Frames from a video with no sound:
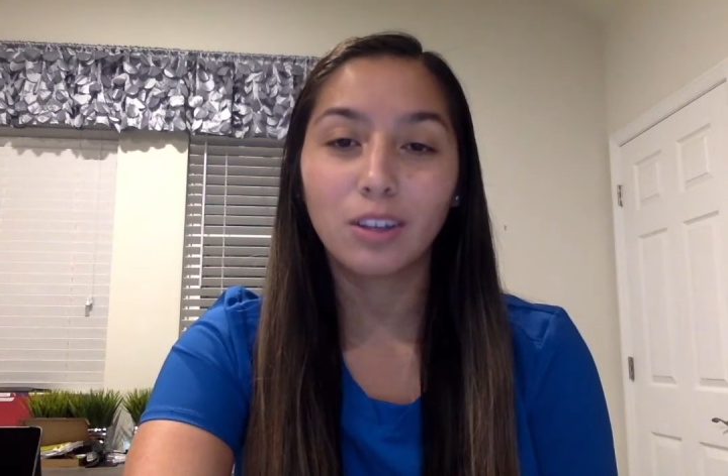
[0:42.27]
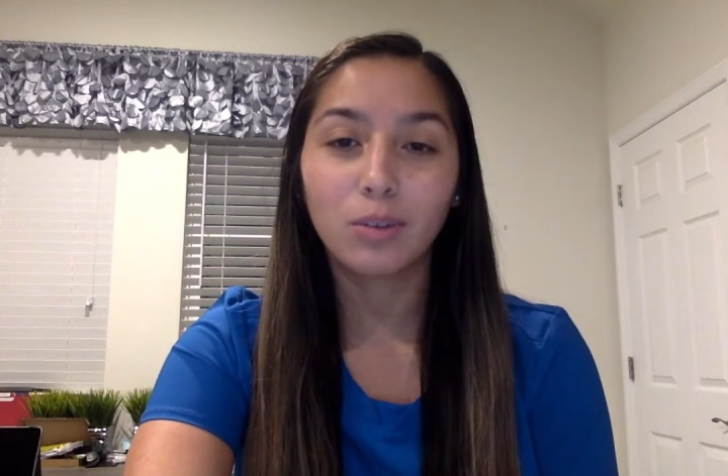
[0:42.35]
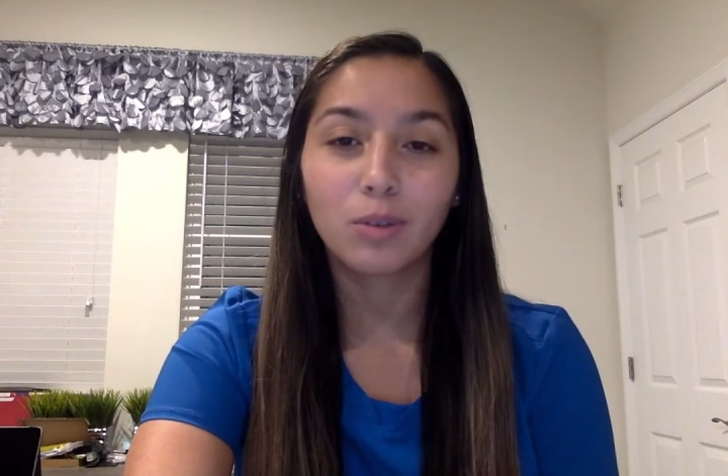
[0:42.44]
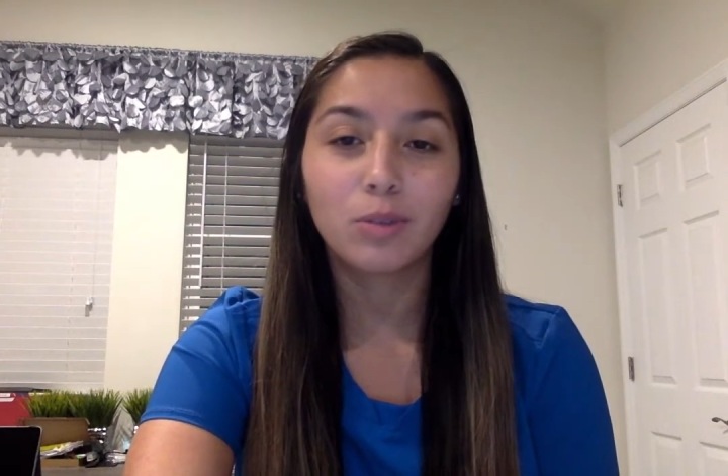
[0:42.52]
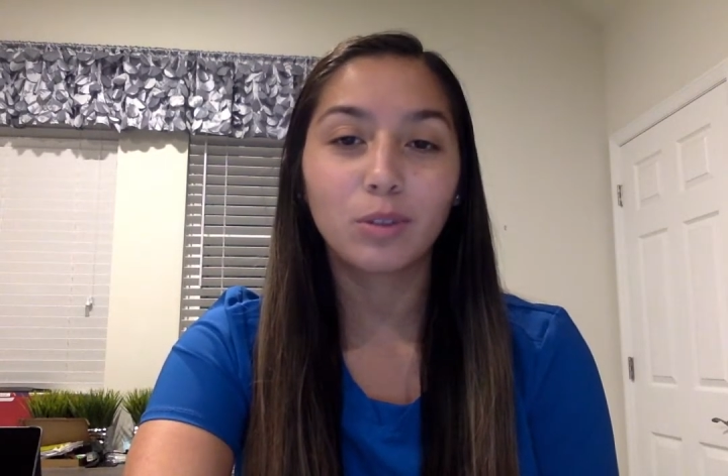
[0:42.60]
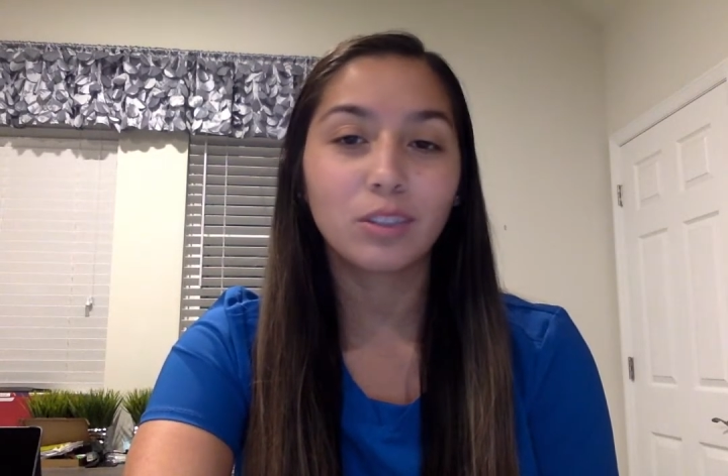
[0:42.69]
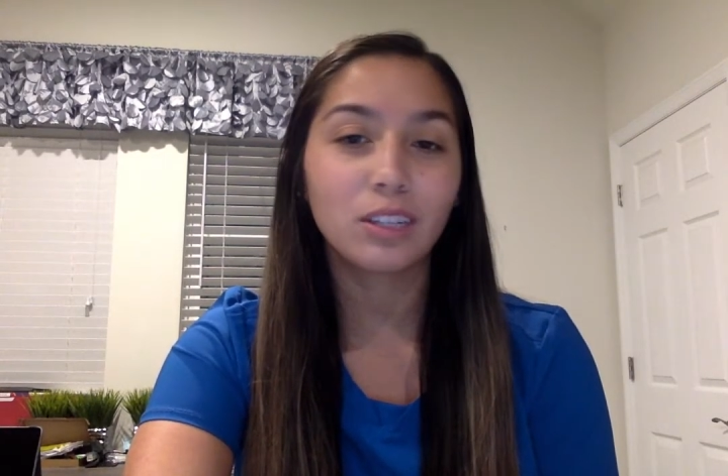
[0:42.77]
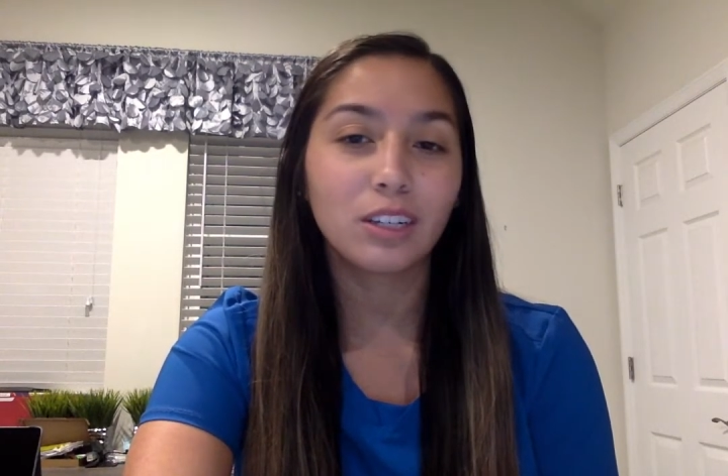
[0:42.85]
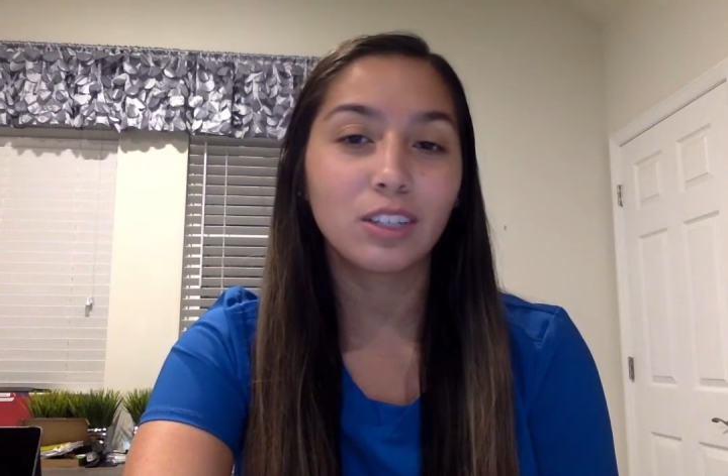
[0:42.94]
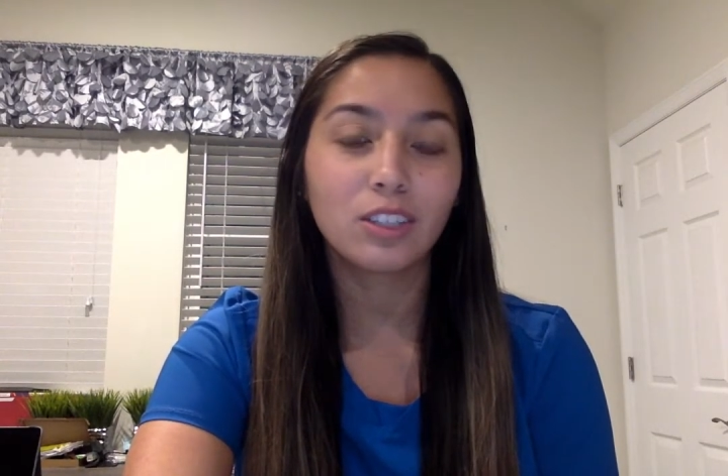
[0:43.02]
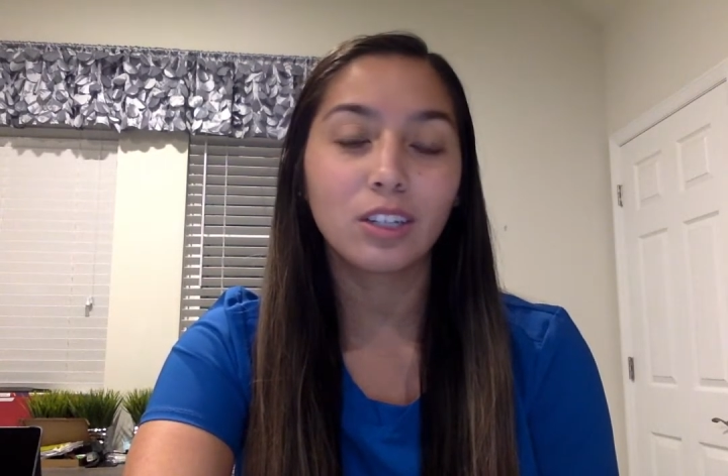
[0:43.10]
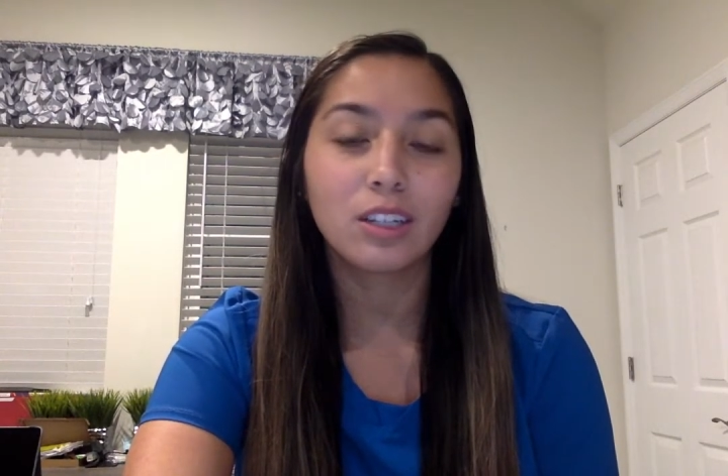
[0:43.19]
what
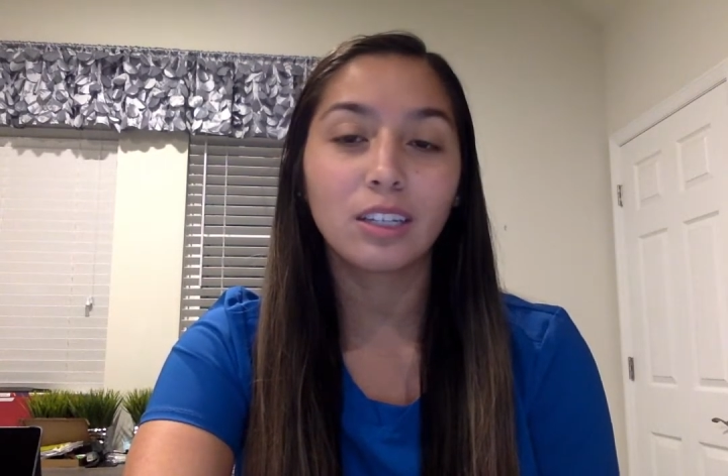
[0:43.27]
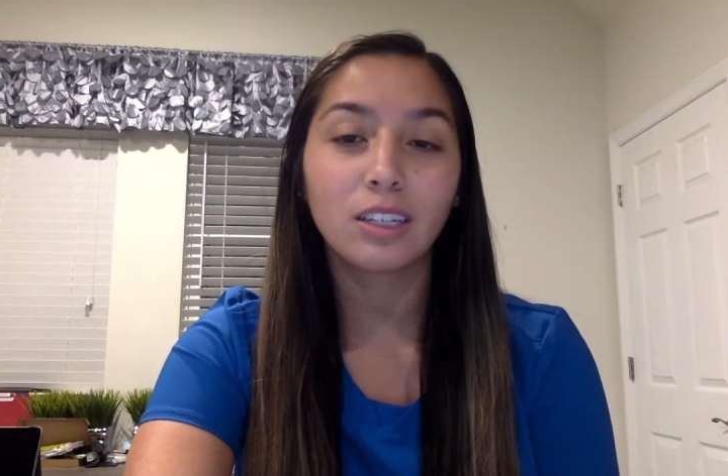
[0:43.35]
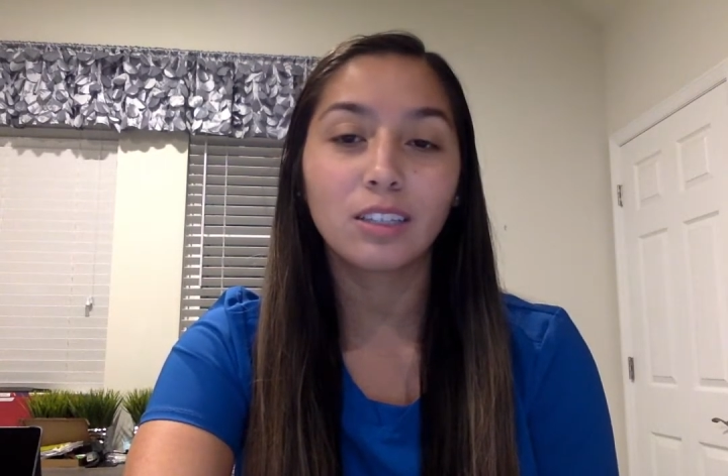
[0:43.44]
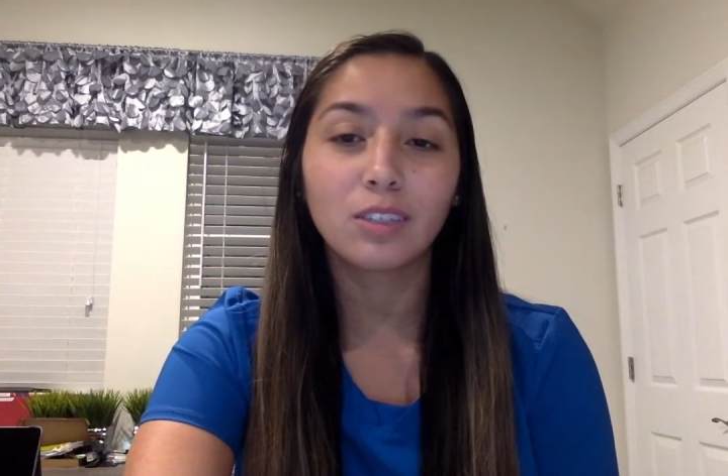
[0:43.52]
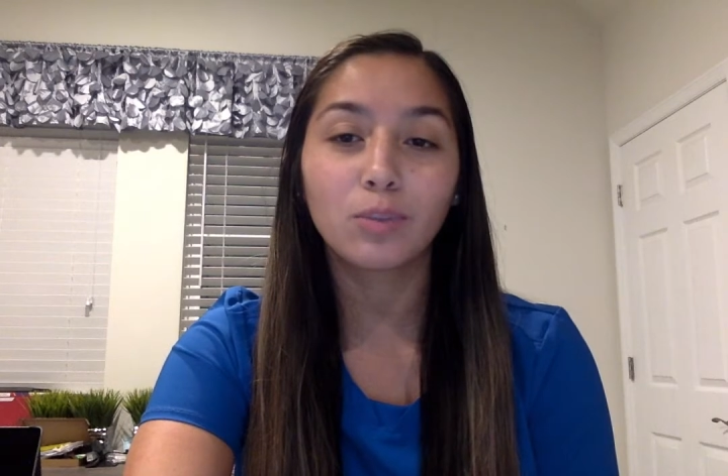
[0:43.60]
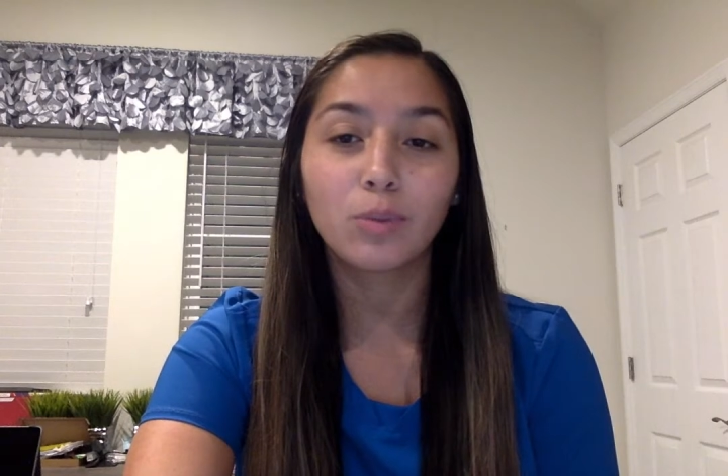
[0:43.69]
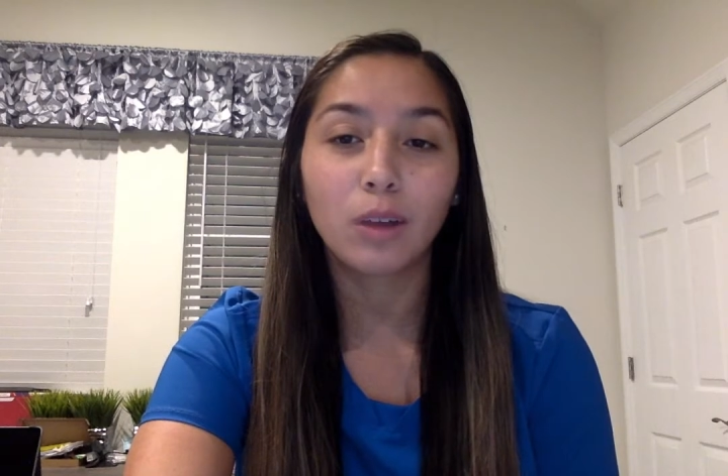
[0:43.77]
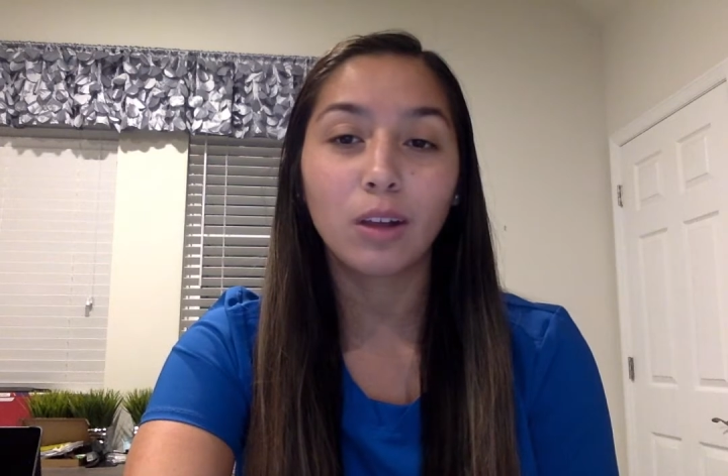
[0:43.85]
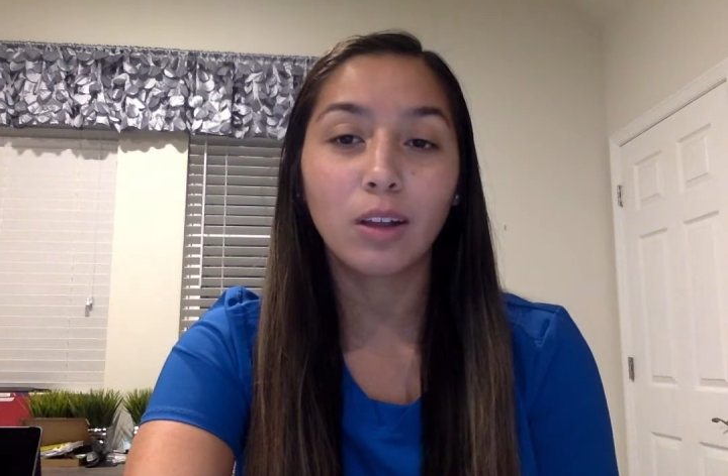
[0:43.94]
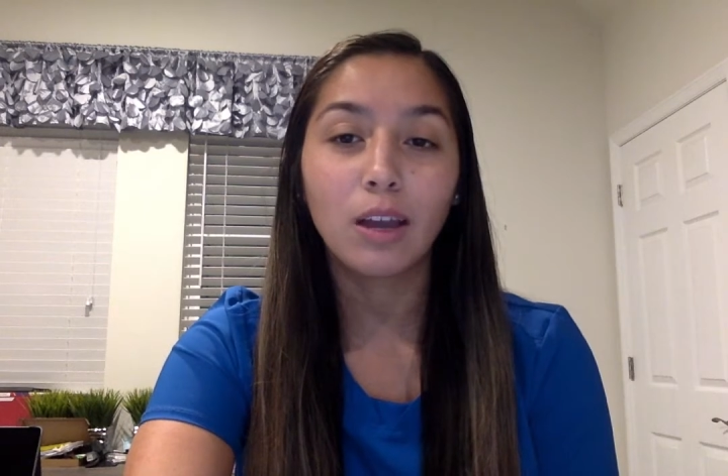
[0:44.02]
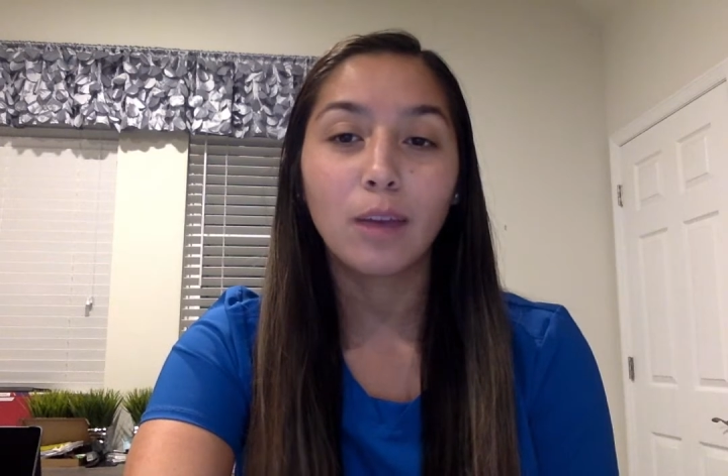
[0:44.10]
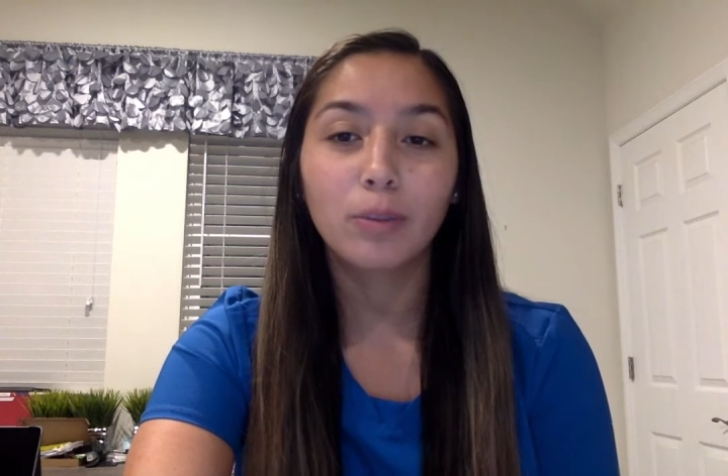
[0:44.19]
Voltaren gel is as well,